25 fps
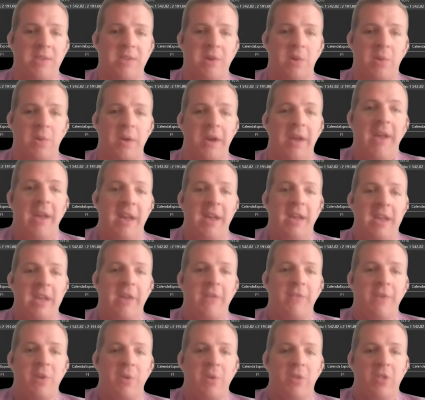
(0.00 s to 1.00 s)
So
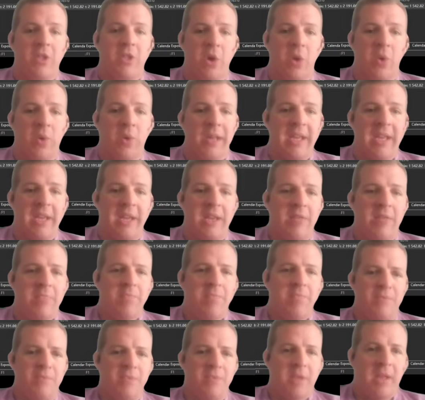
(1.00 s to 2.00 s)
if you load
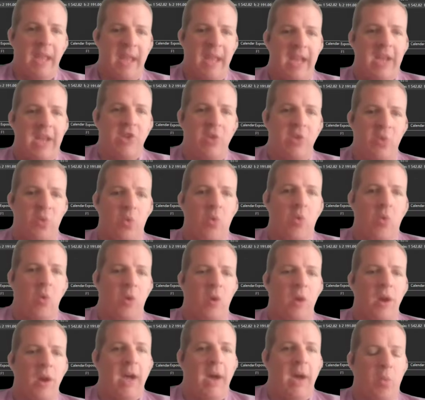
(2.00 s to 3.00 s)
in and
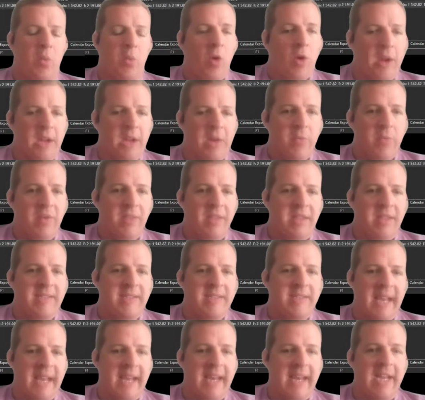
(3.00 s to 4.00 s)
you're working with a
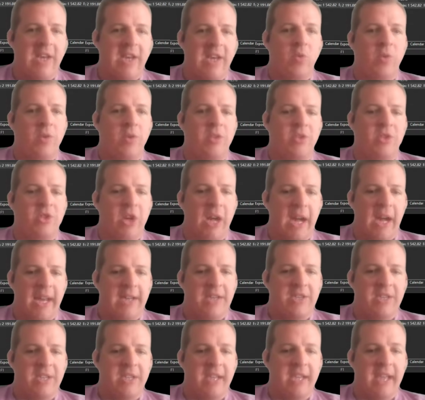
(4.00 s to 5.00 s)
setting or a
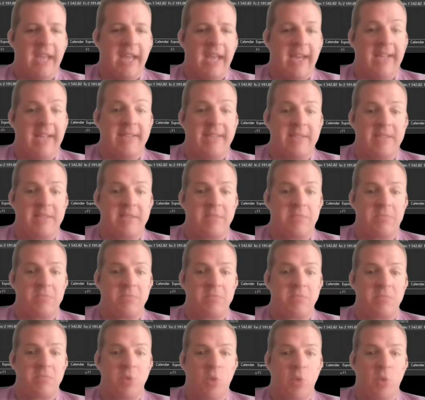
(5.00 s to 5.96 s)
strategy and it's